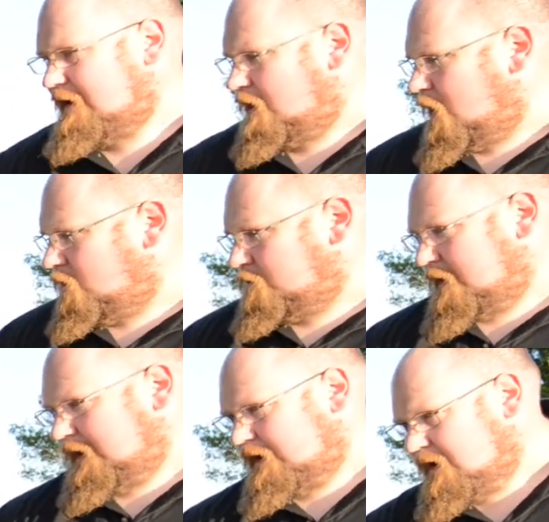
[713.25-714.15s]
load
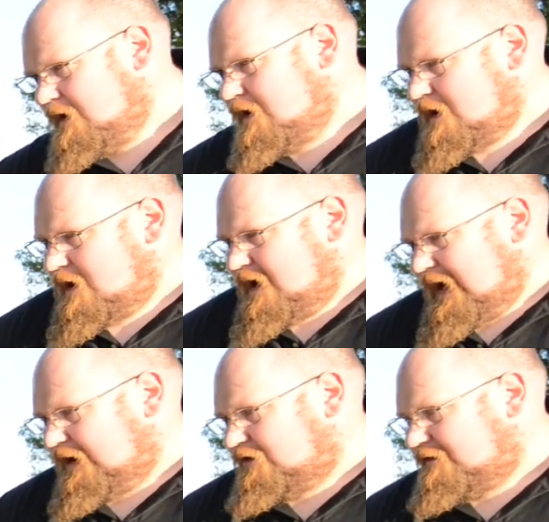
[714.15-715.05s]
bay.
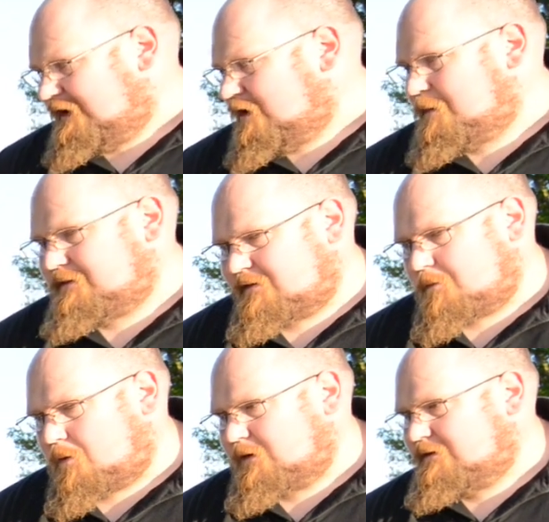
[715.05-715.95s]
It's just a little bit
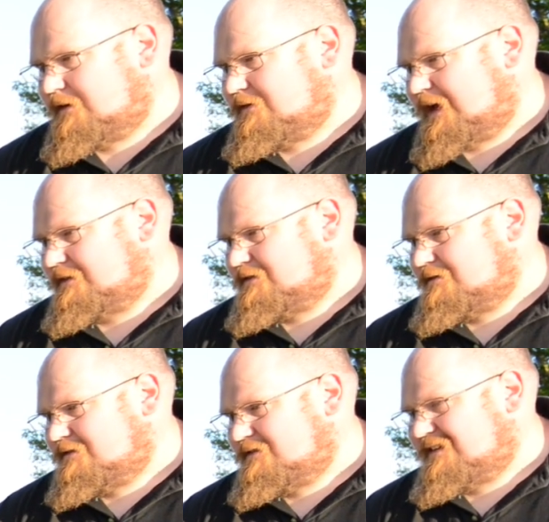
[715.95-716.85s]
disappointing that
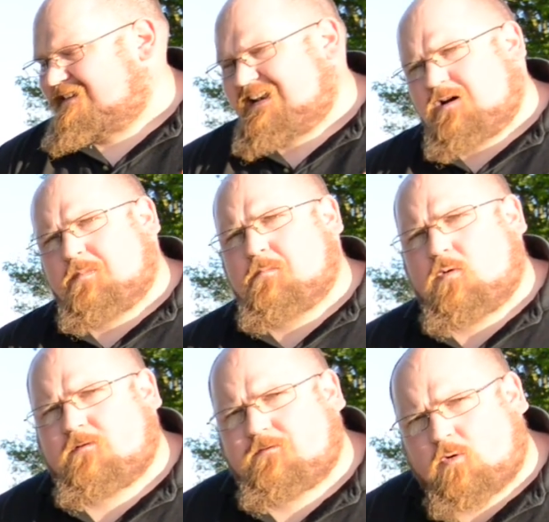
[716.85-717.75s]
there's a little bit
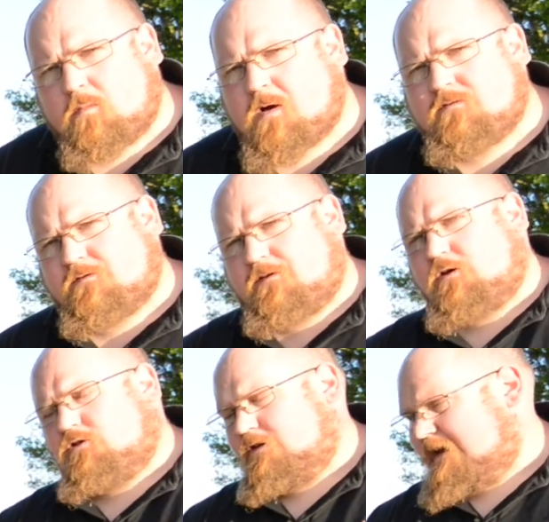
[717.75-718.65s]
more form over
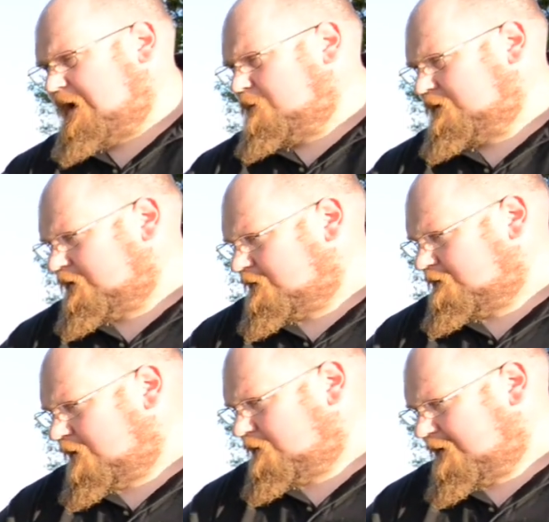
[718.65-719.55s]
function now with the
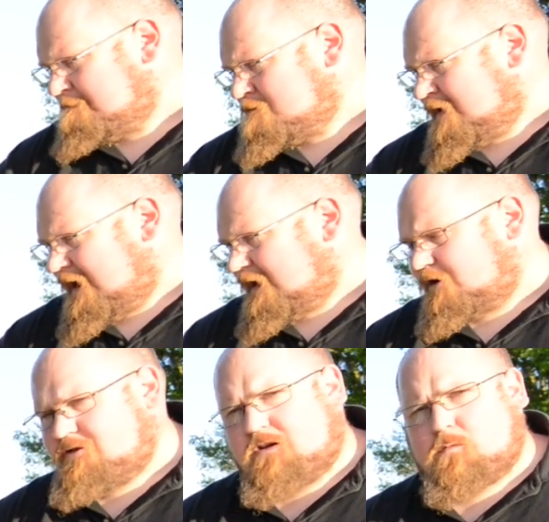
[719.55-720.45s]
Corolla, and
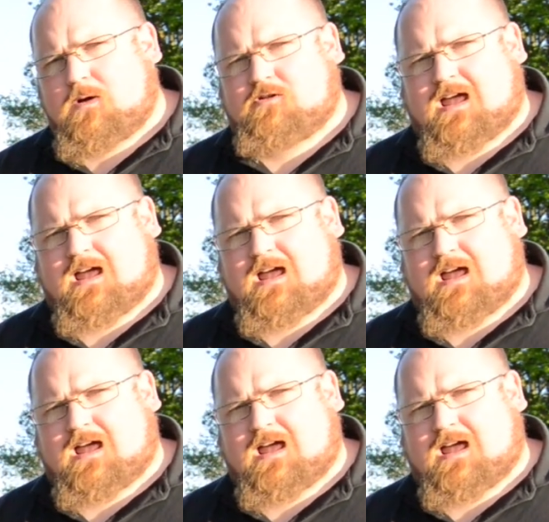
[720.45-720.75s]
I just wish it